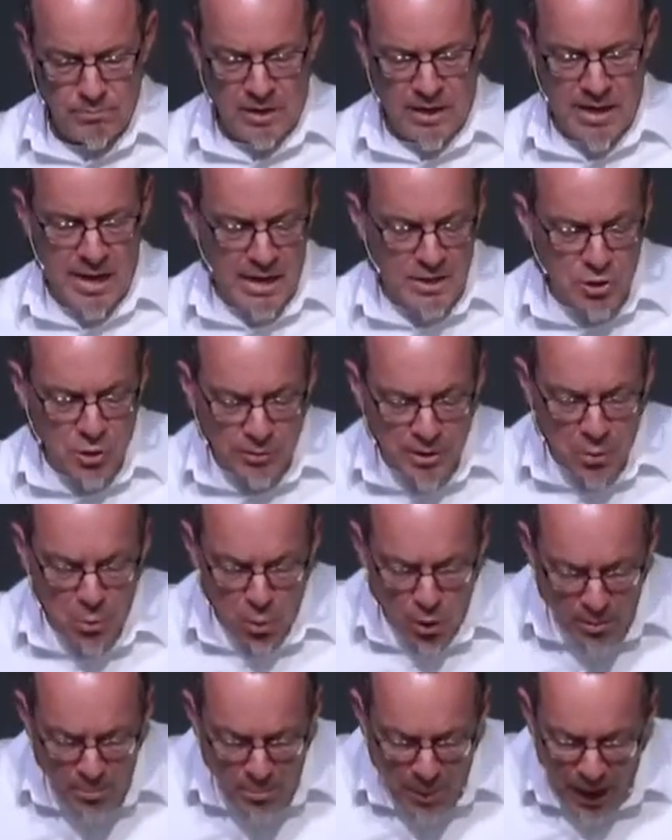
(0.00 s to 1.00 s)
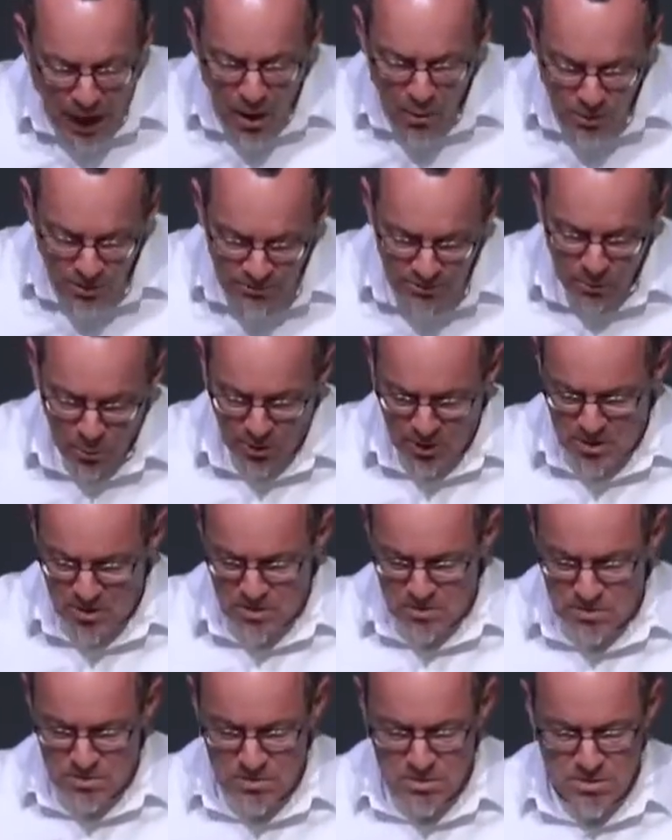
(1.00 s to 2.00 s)
He has only one power for you
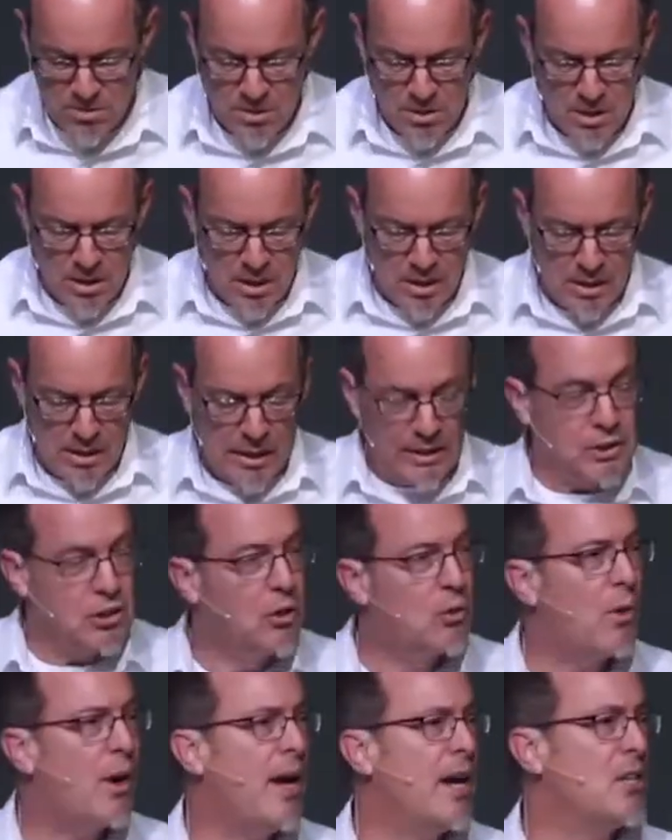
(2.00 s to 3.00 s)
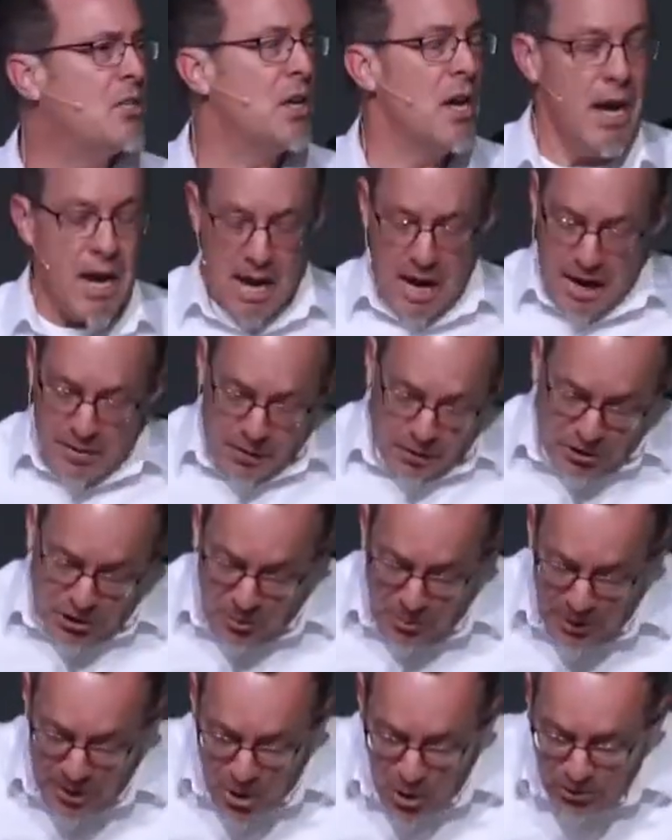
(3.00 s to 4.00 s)
it's grace. And there
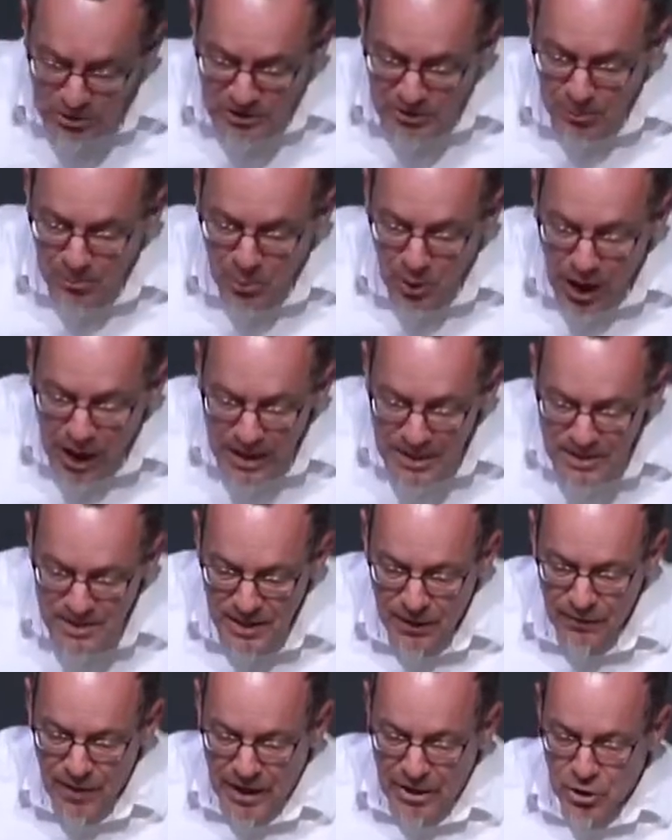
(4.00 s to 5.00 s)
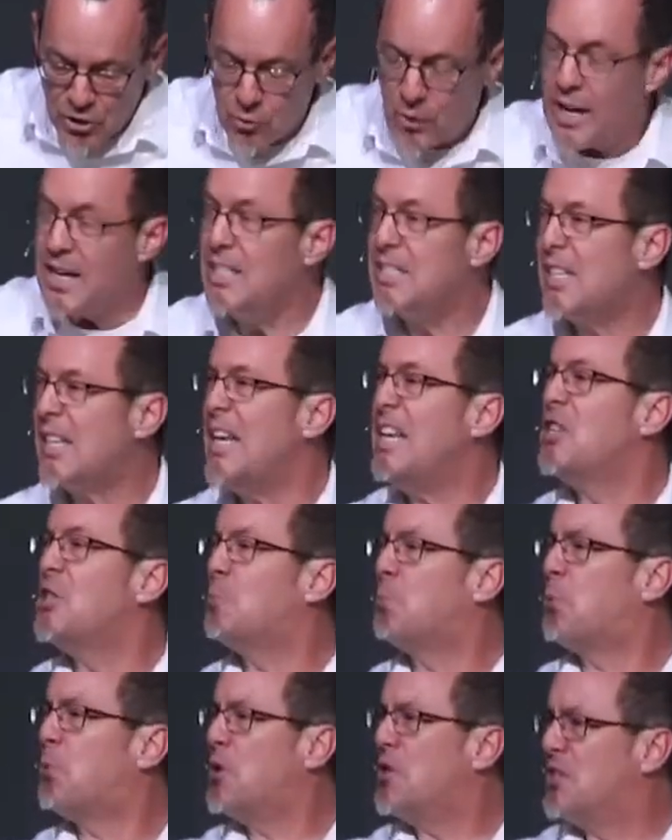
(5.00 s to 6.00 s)
should be no surprise then that grace
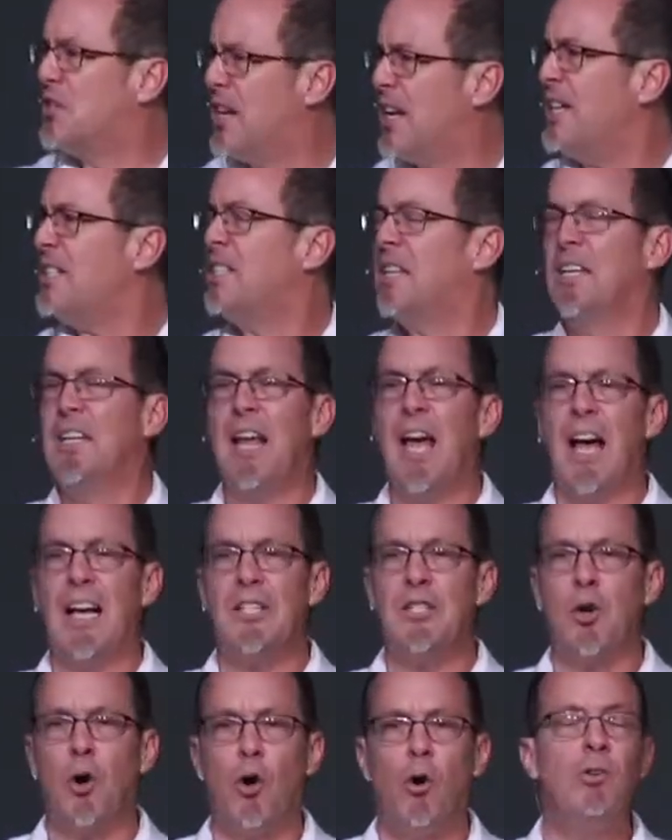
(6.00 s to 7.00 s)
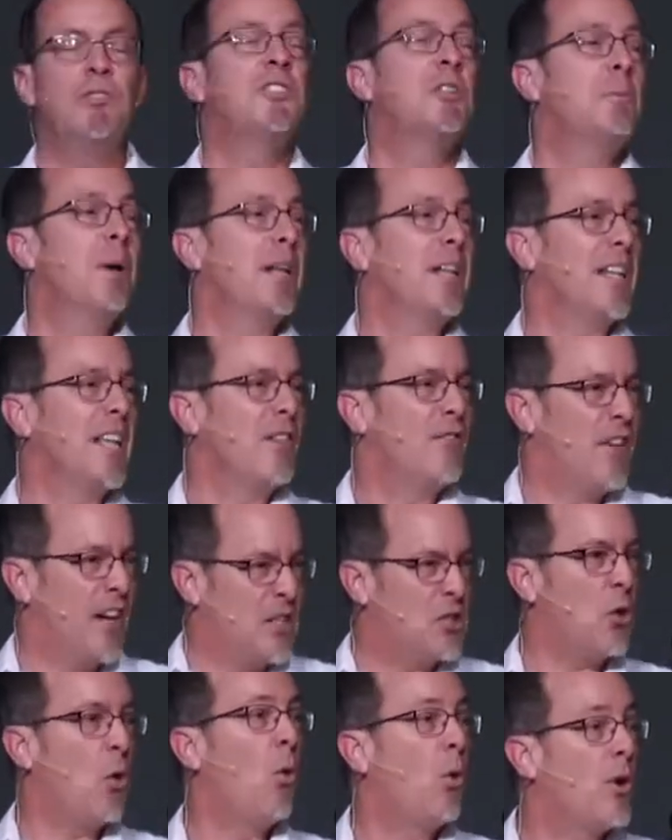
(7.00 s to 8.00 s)
is presented as ultimately
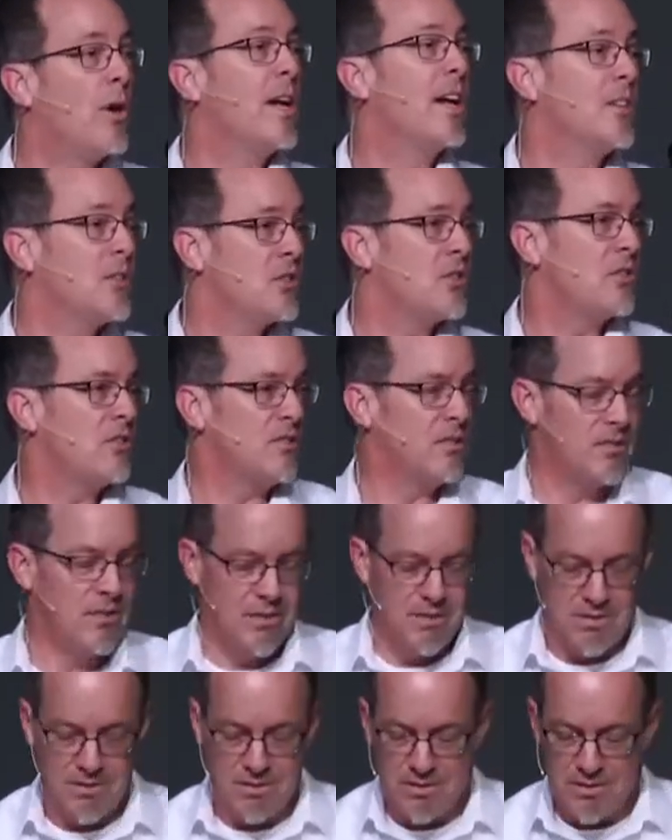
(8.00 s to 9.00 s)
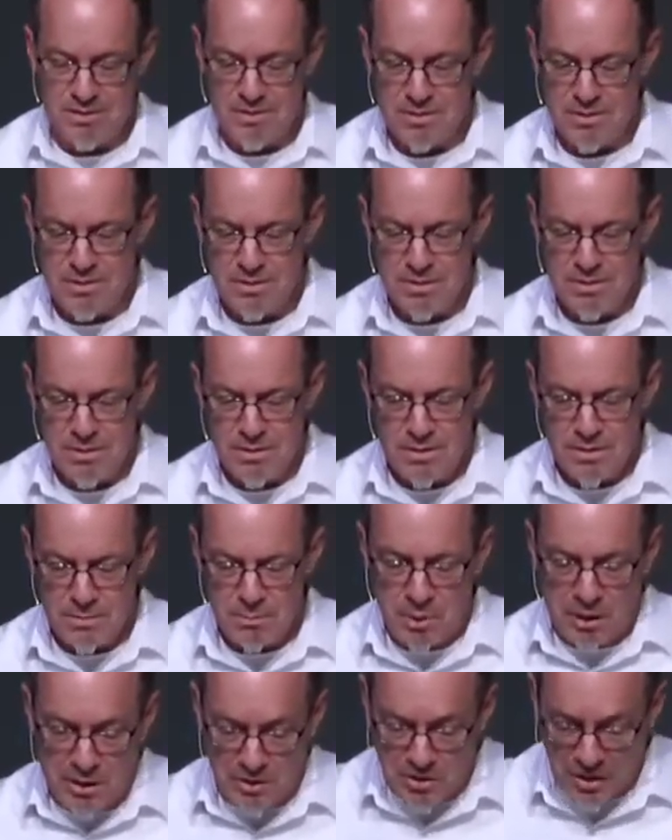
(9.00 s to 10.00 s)
victorious.
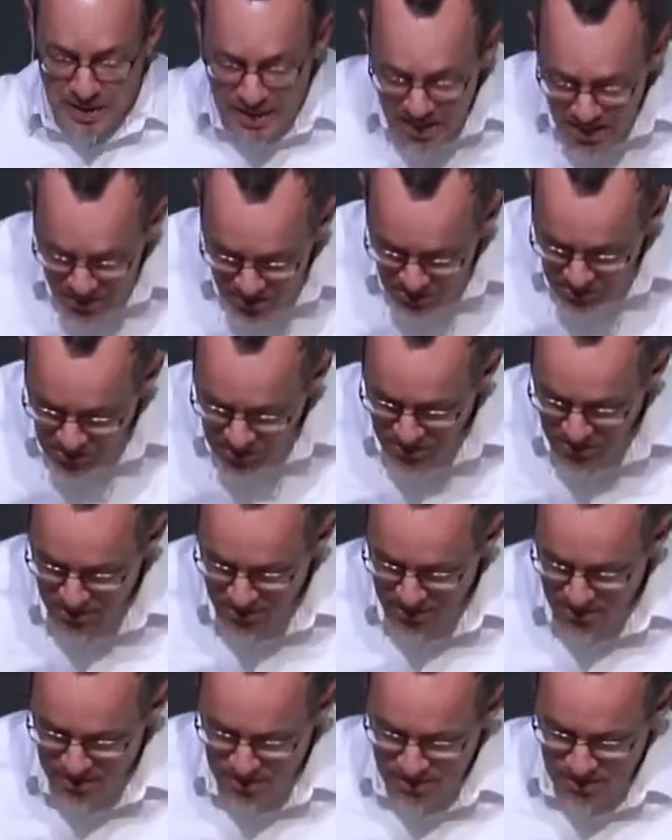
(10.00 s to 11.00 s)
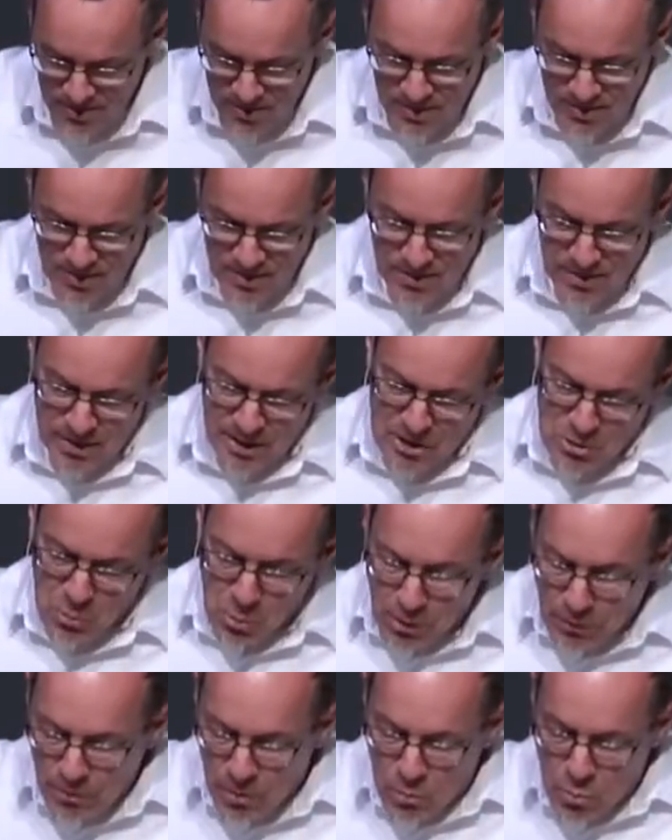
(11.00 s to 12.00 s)
Because it is. It has
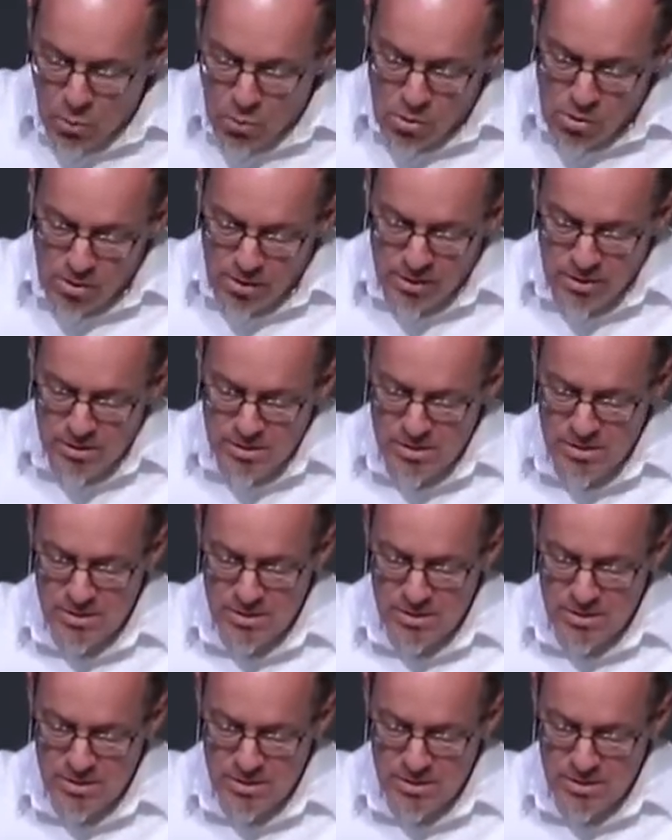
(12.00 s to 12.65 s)
won the war.